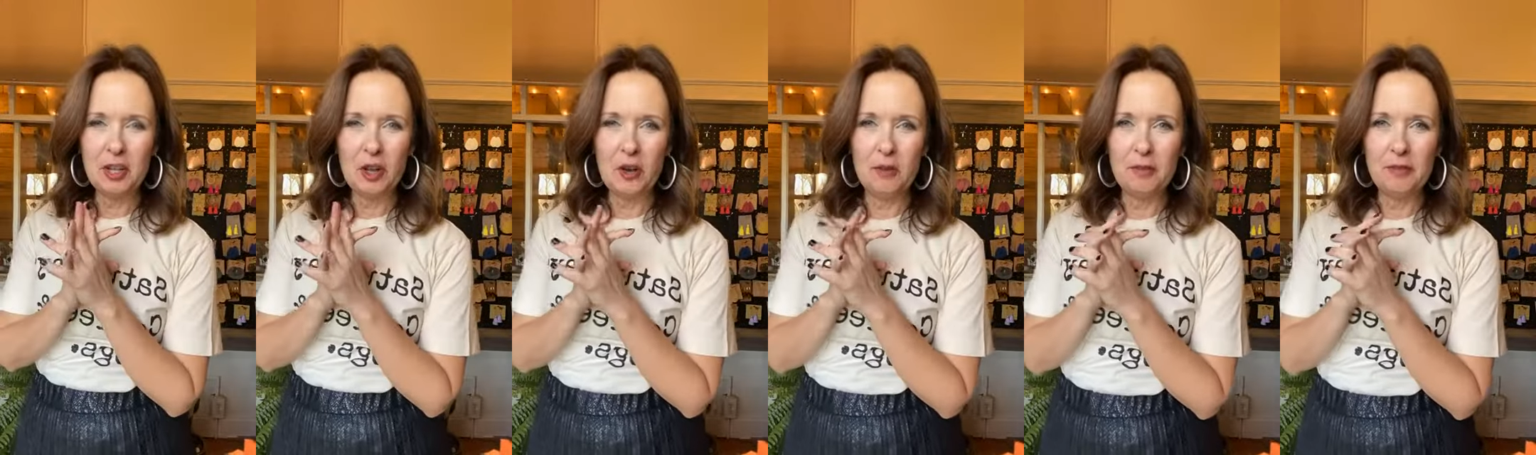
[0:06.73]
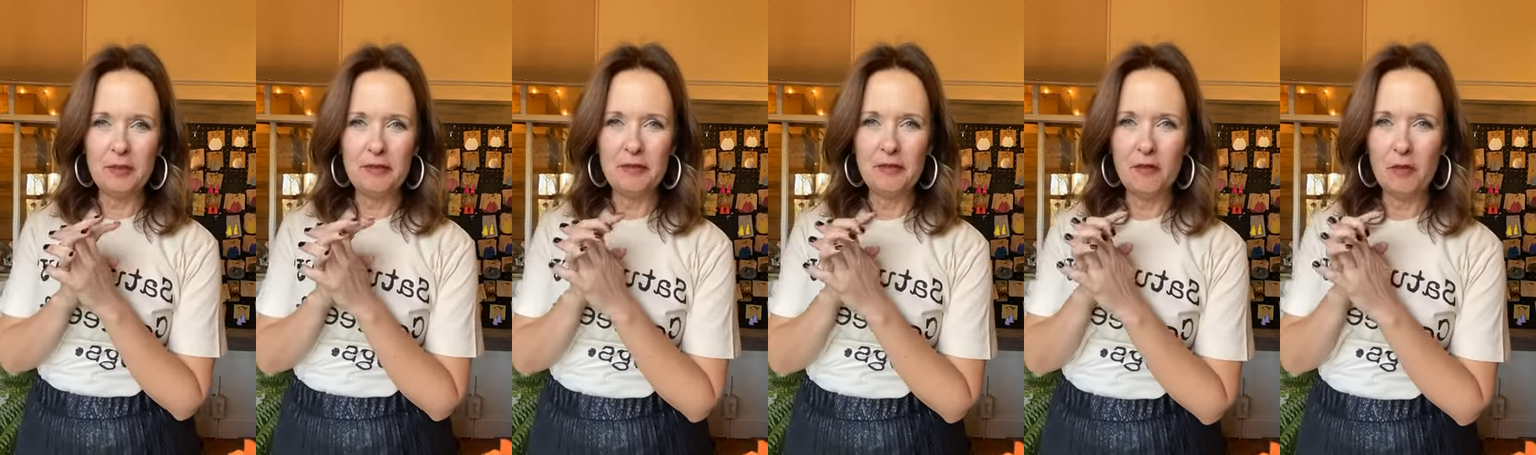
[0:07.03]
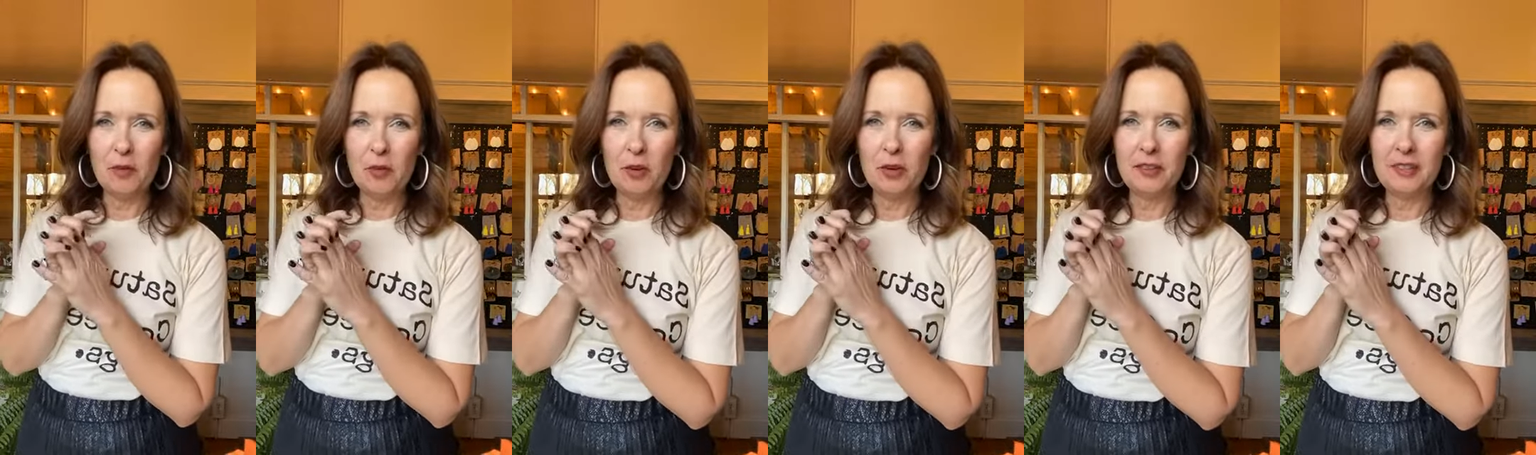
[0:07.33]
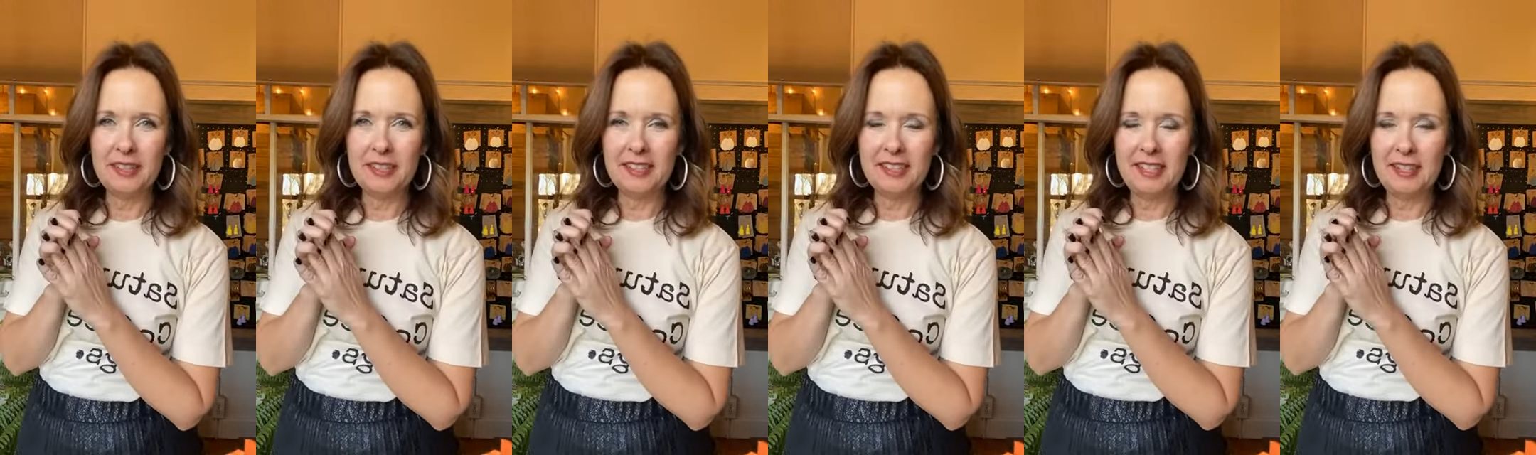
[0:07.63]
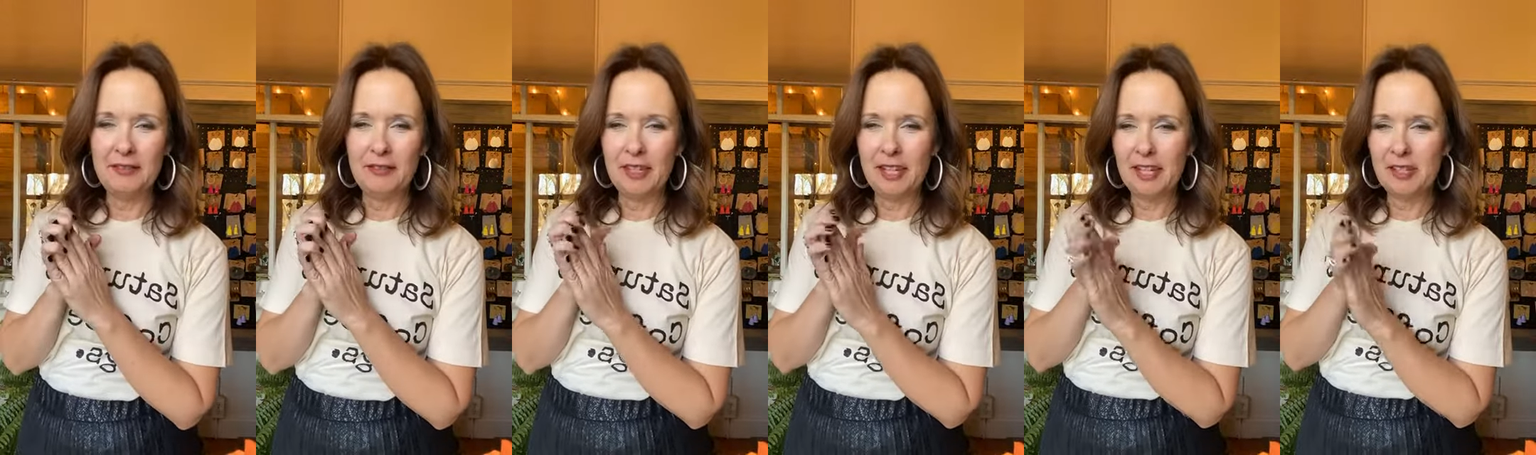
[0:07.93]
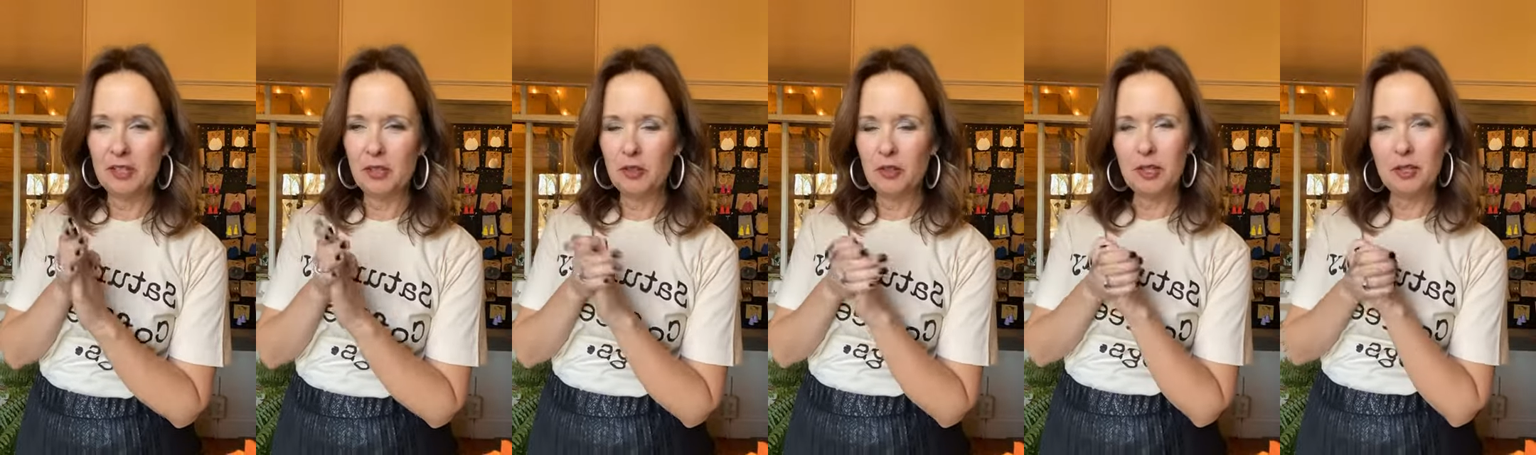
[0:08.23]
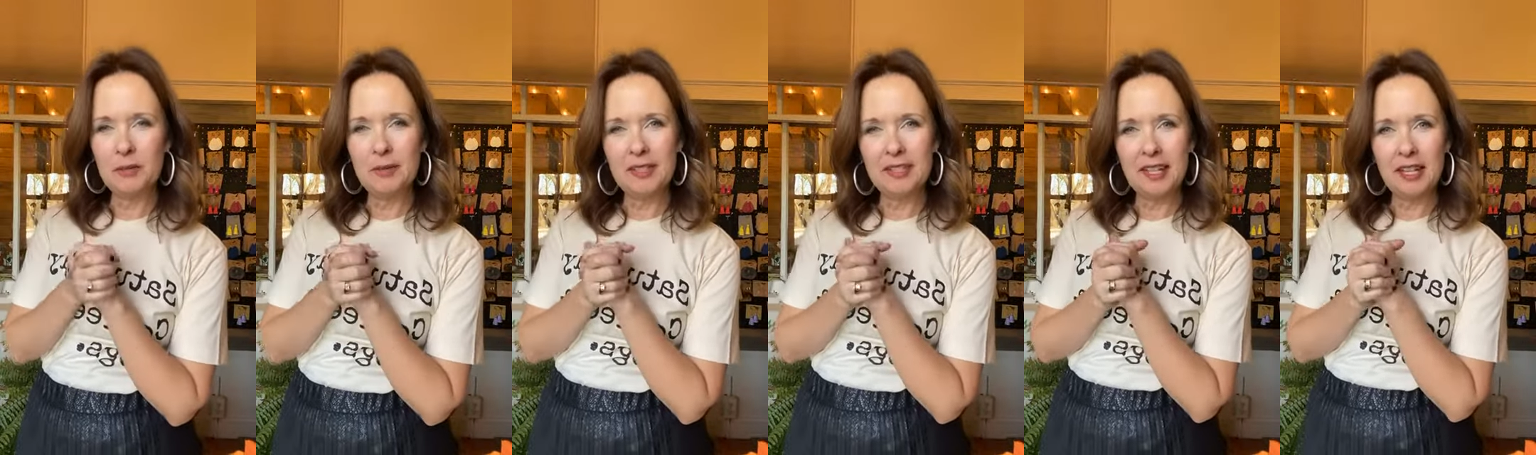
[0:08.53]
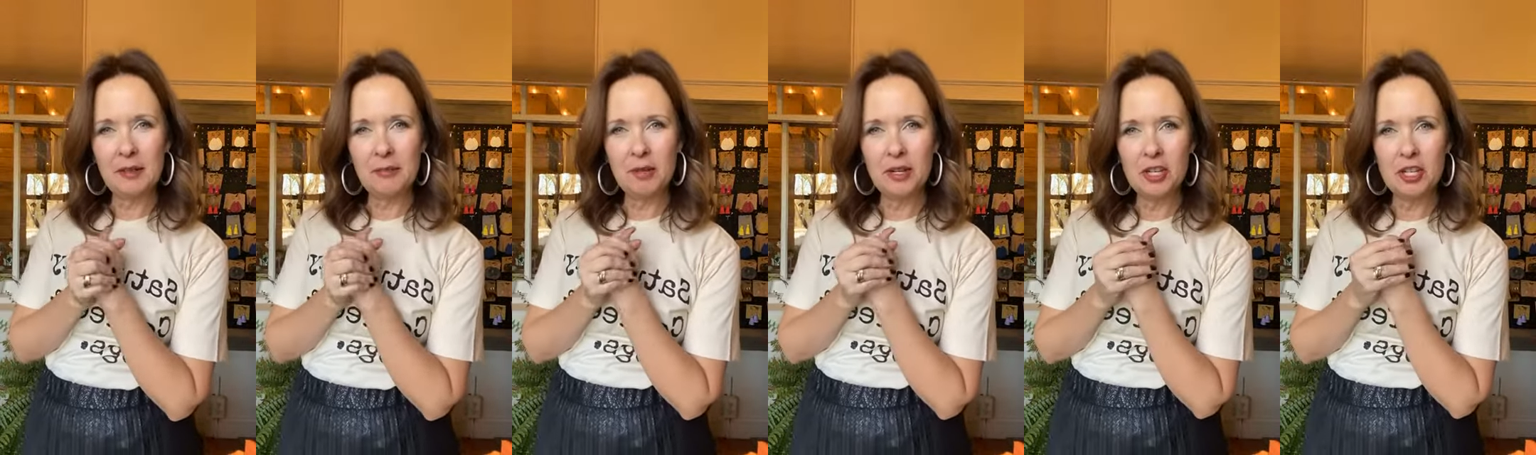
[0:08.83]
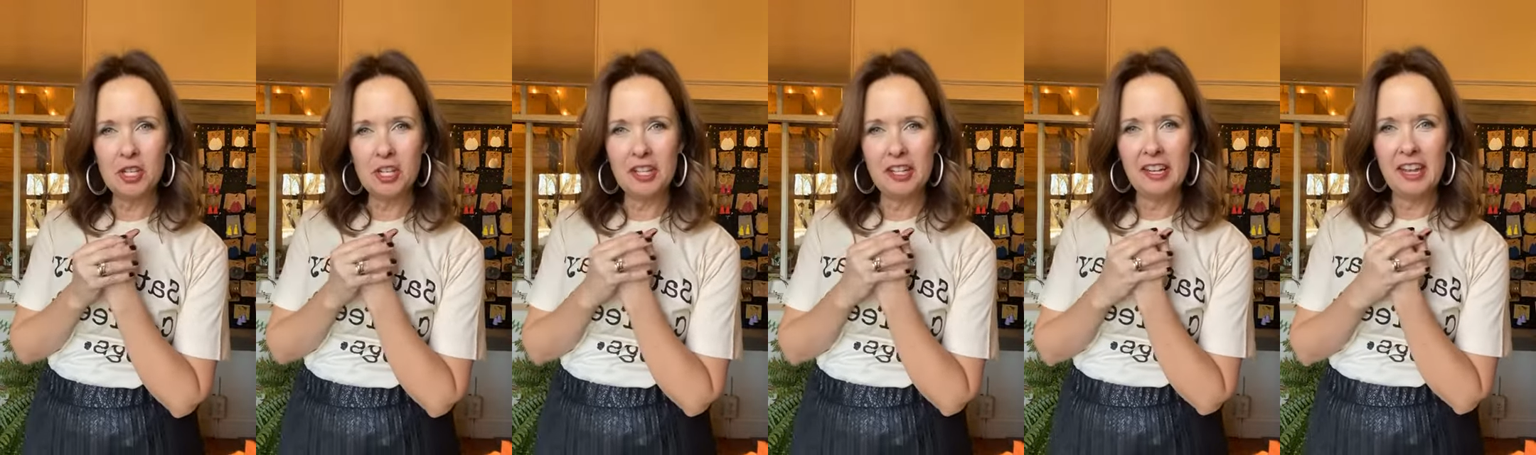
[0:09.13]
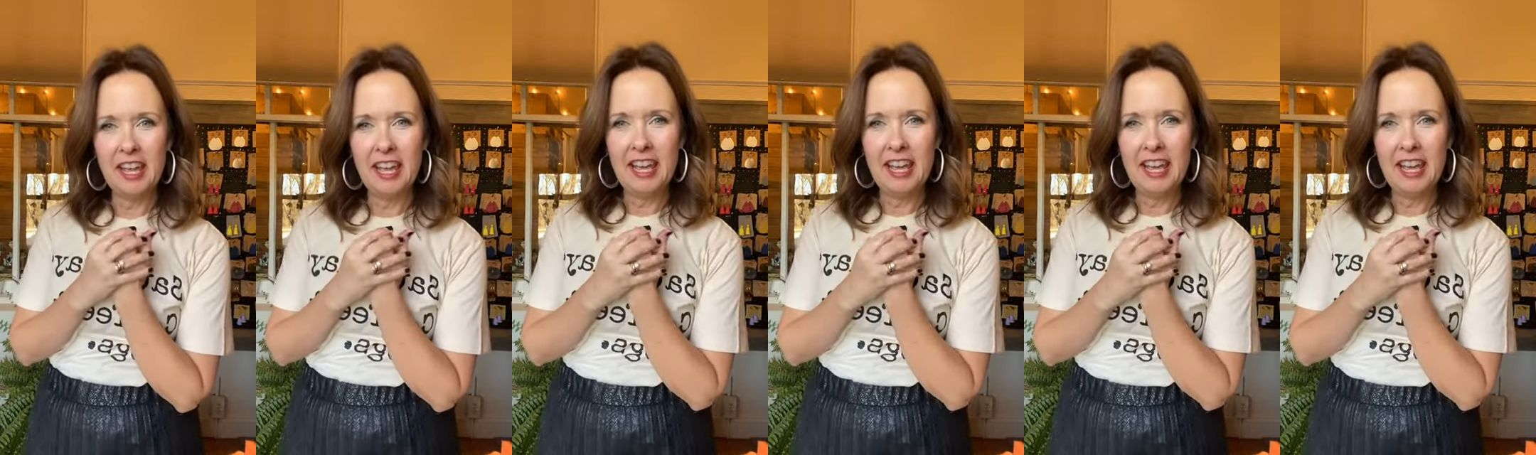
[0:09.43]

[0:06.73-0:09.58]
open for this evening's Christmas celebration.